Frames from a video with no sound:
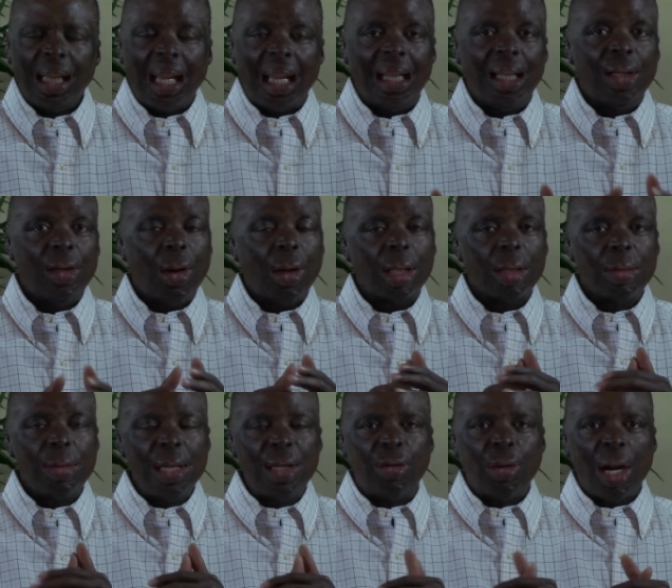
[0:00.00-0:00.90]
And in order
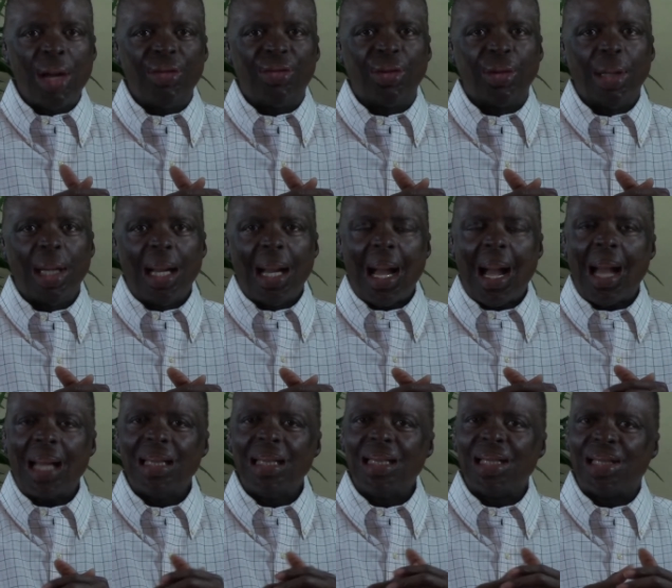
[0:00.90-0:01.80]
to be grateful,
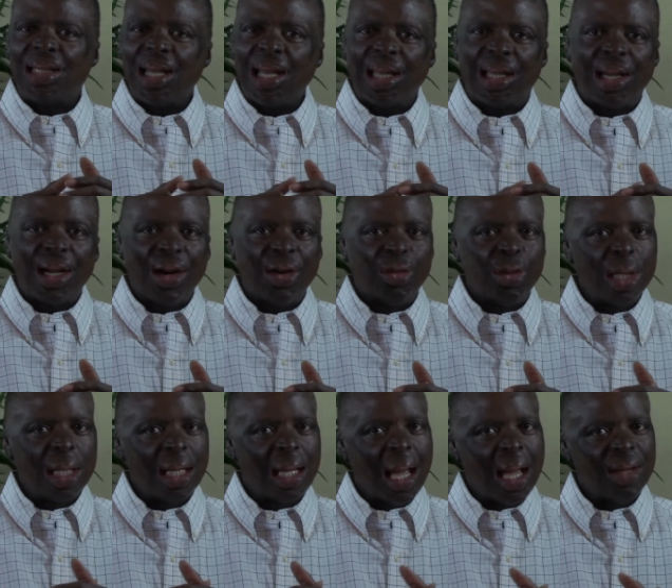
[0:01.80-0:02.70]
I need to take care of
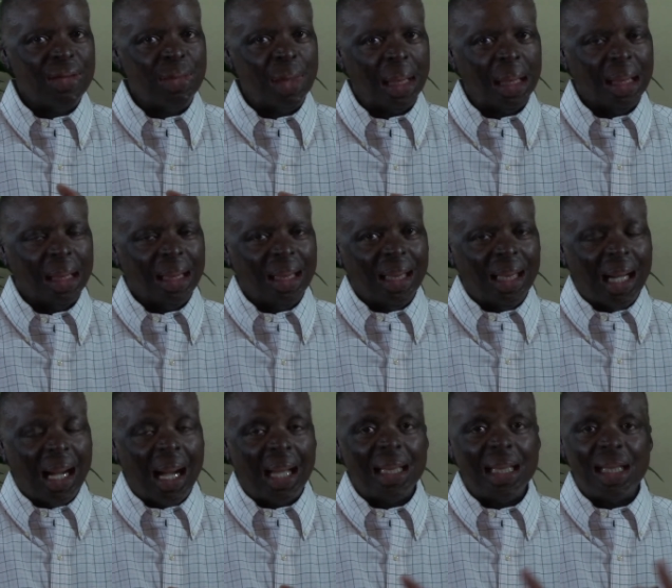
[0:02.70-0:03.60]
what he gave me.
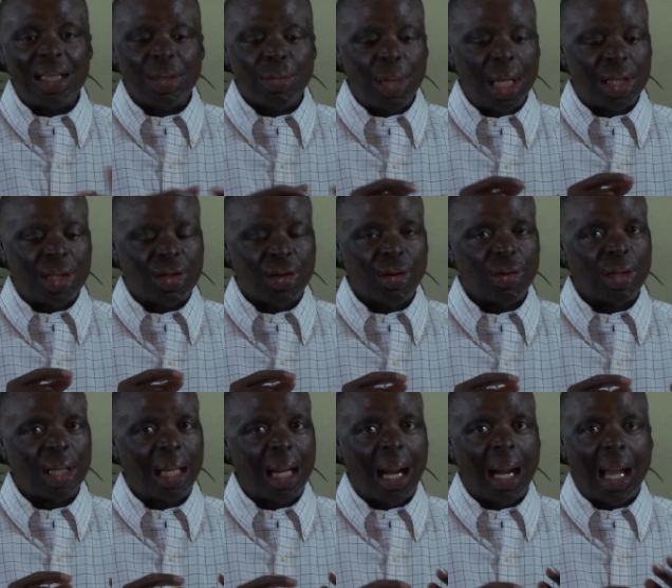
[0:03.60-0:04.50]
I need to make
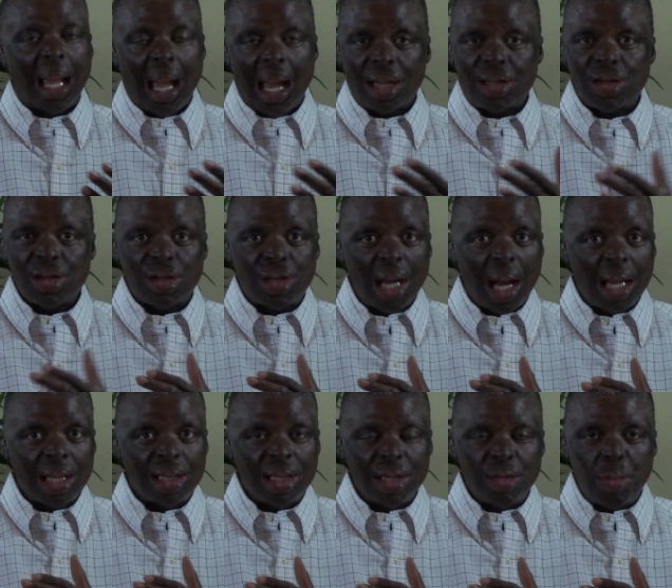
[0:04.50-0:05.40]
certain that I
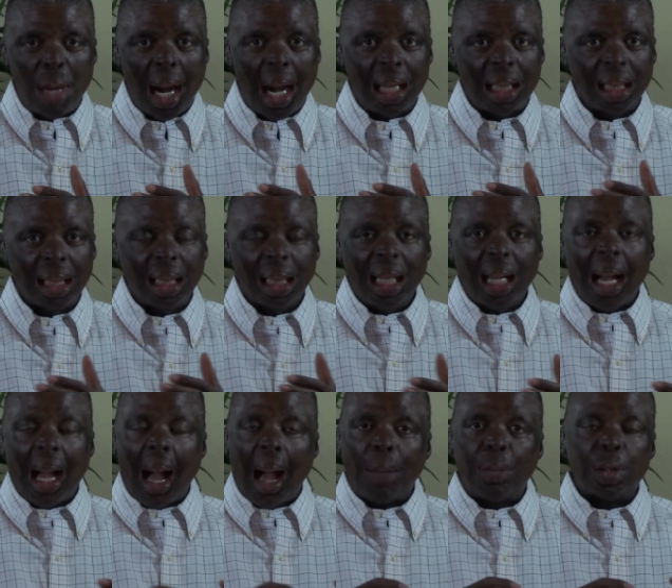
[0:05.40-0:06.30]
exercise this body.
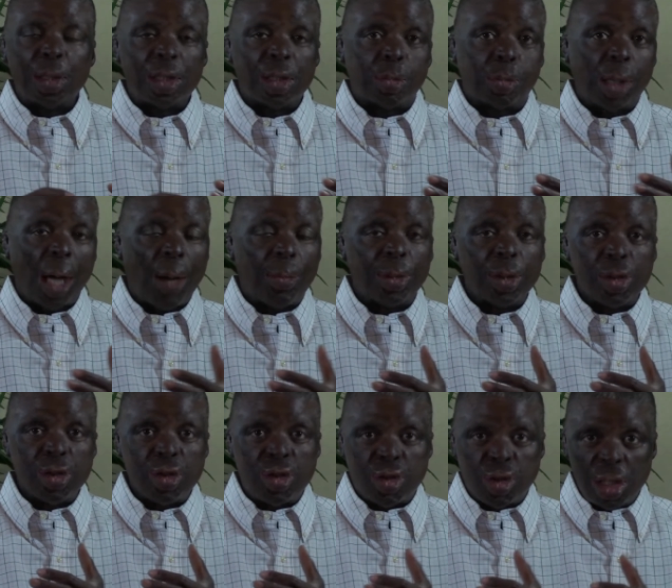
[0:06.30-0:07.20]
I put the proper
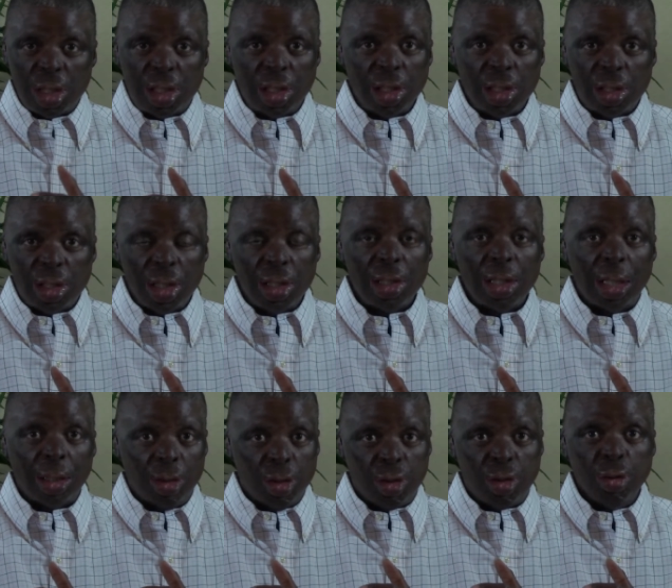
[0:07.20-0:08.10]
nutrients in,
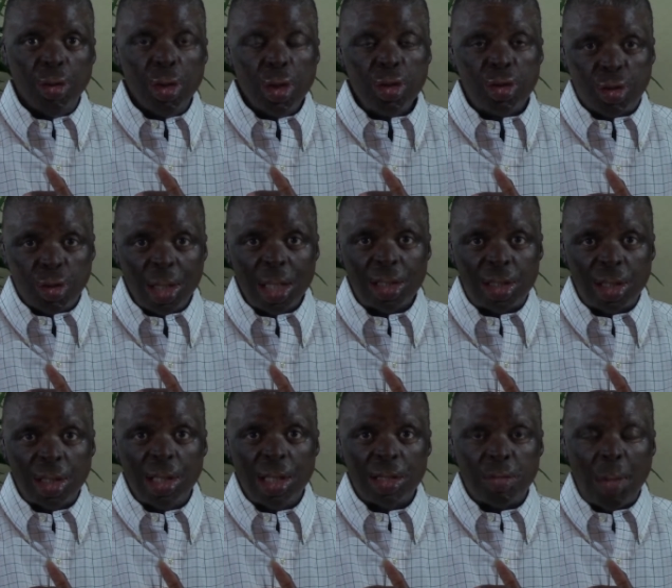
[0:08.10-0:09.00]
nutrients
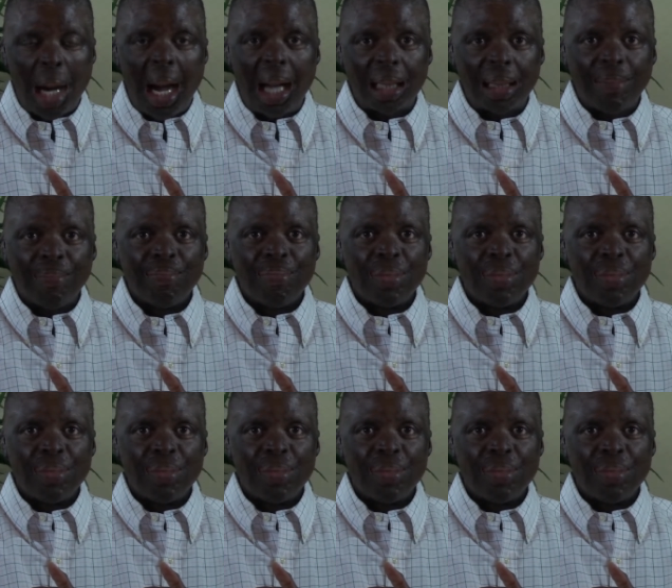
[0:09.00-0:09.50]
in this body